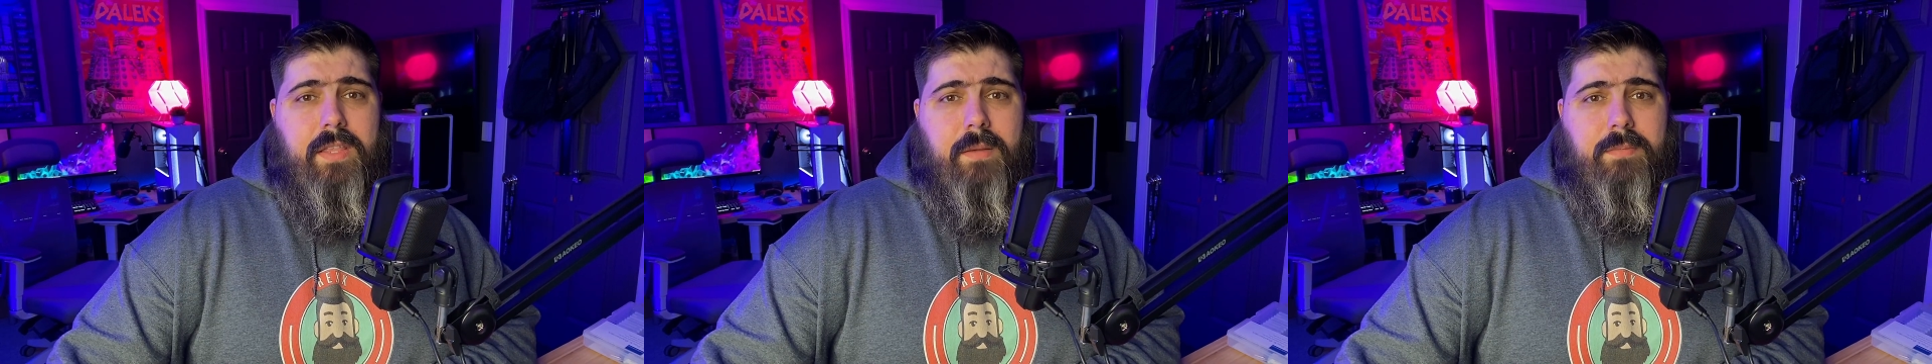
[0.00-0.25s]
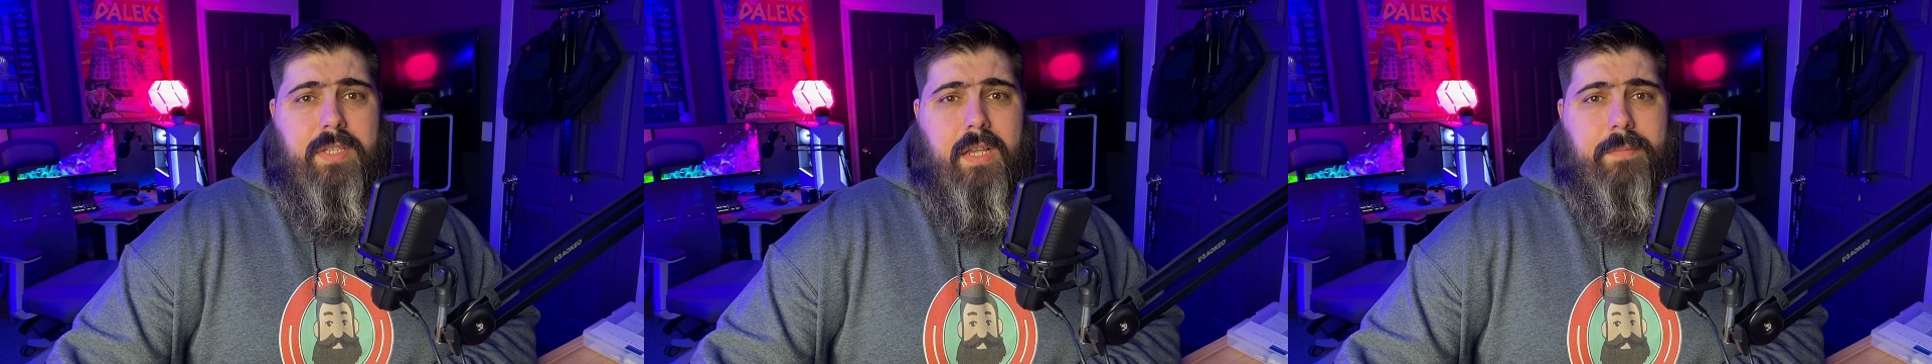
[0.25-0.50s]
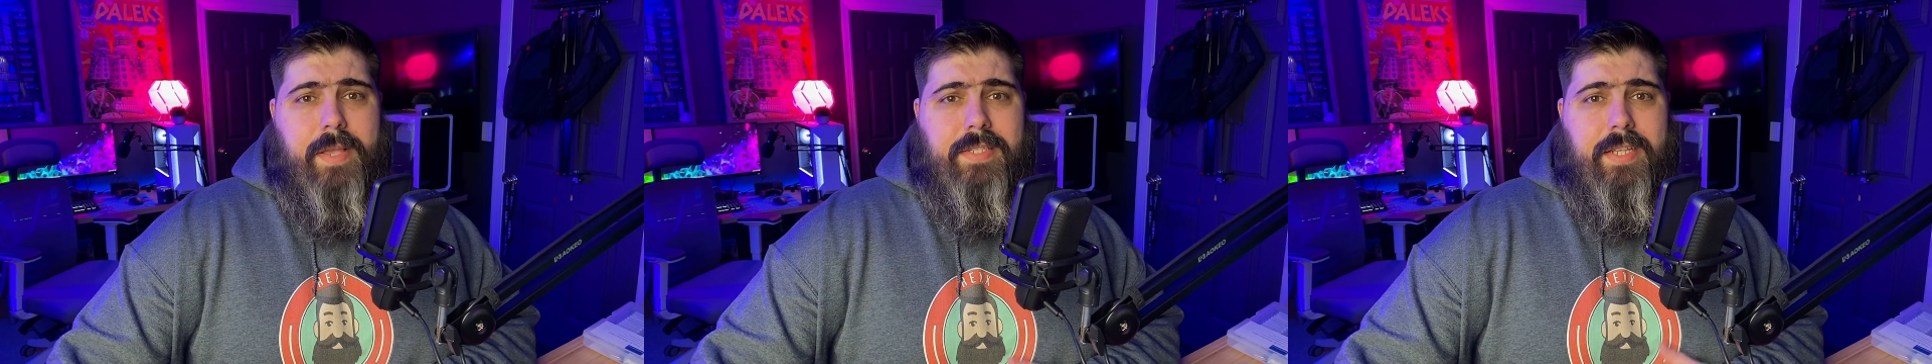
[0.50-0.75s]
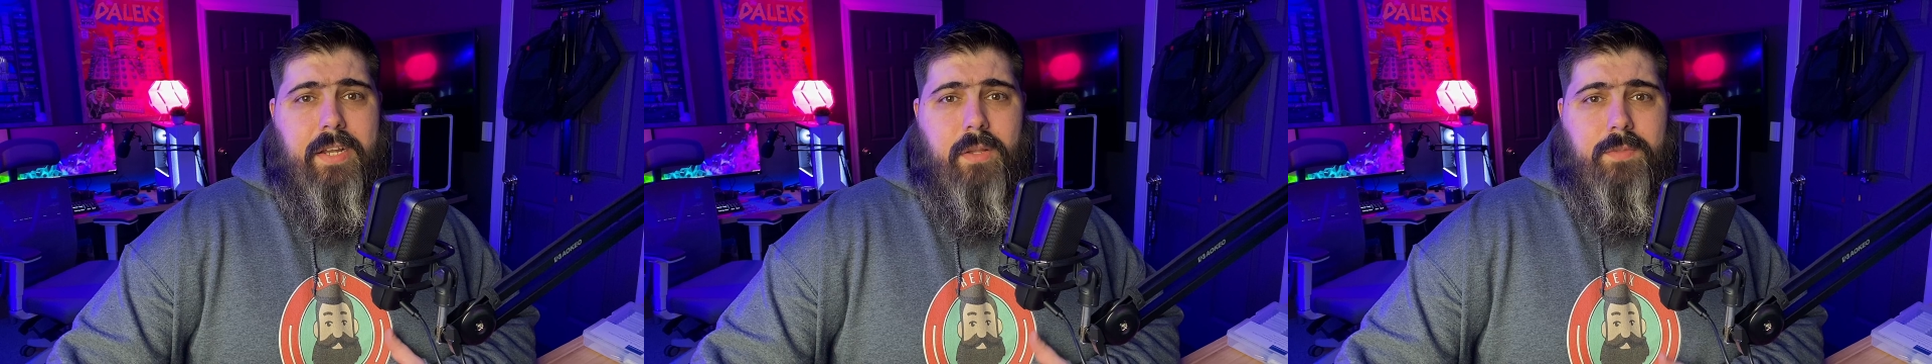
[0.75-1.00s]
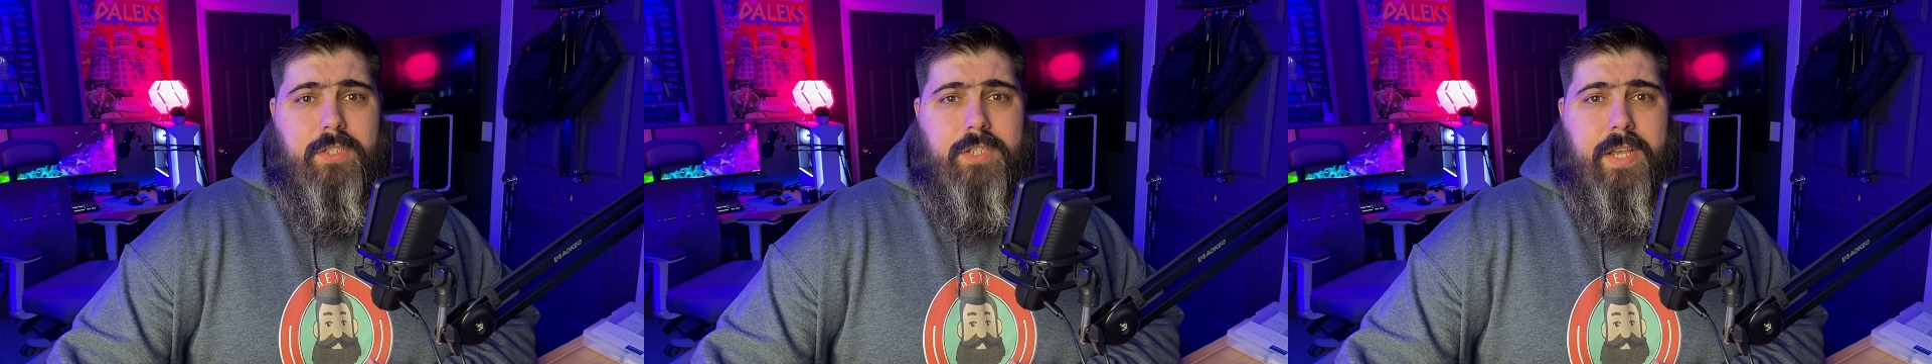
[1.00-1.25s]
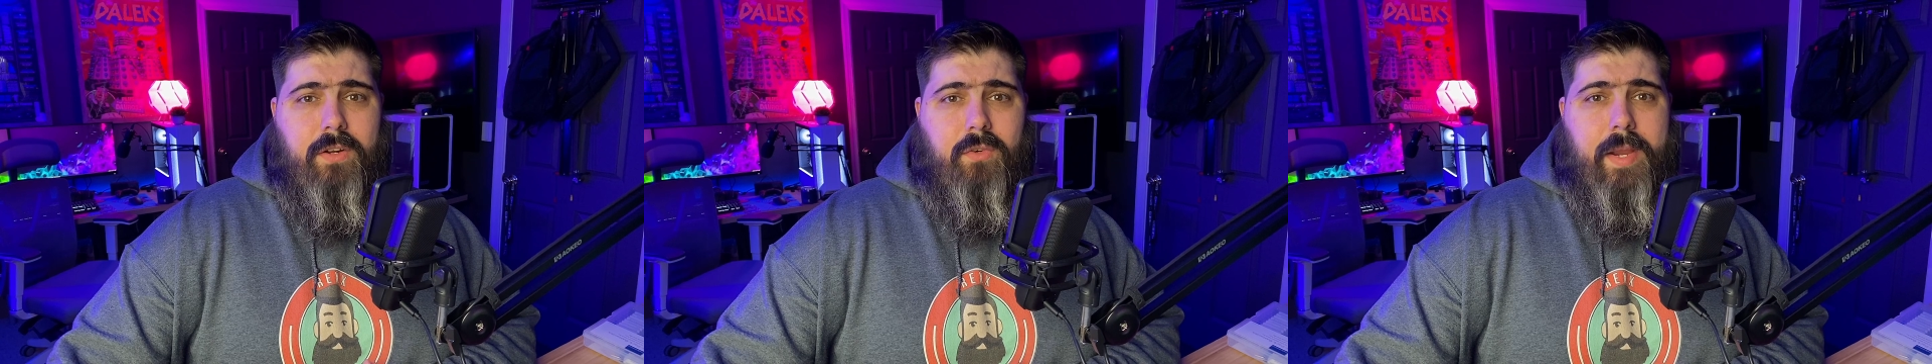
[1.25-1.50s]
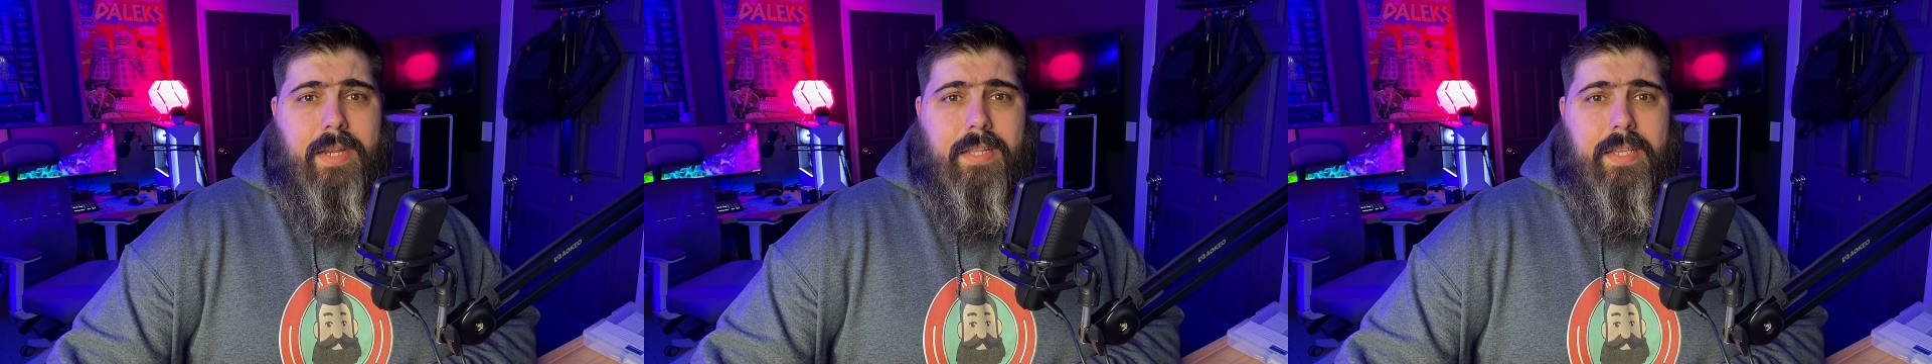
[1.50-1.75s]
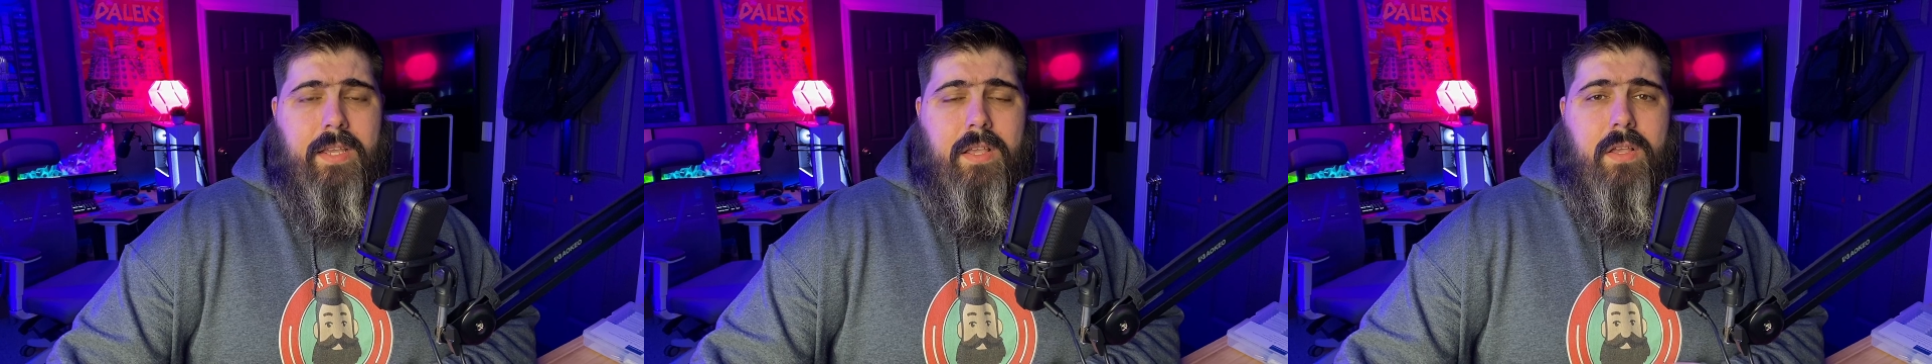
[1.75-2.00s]
thumbs up as it helps the channel
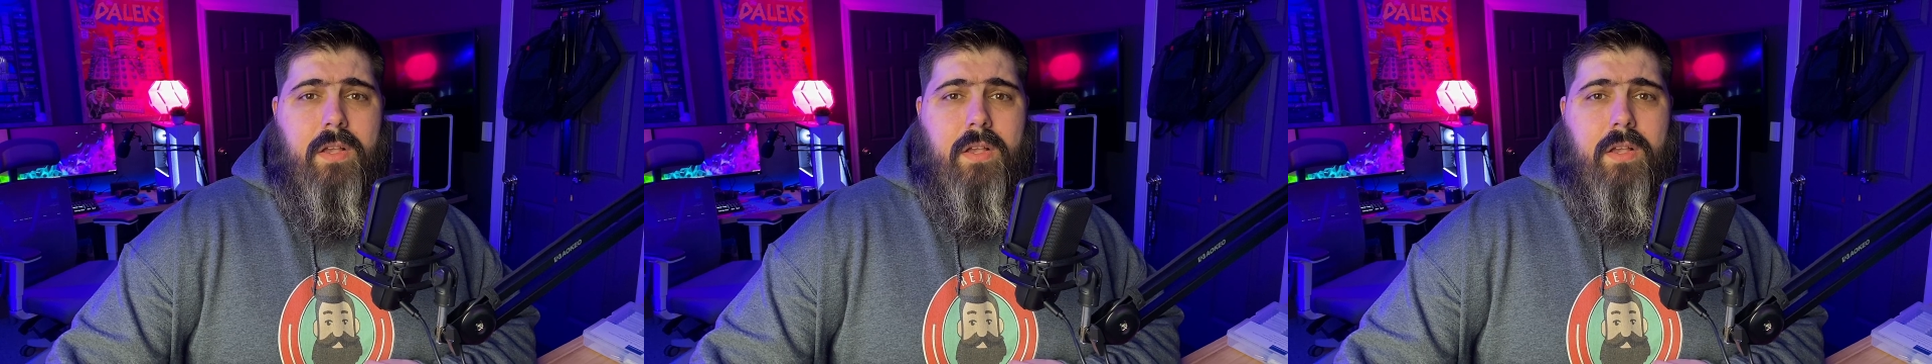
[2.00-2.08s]
greatly.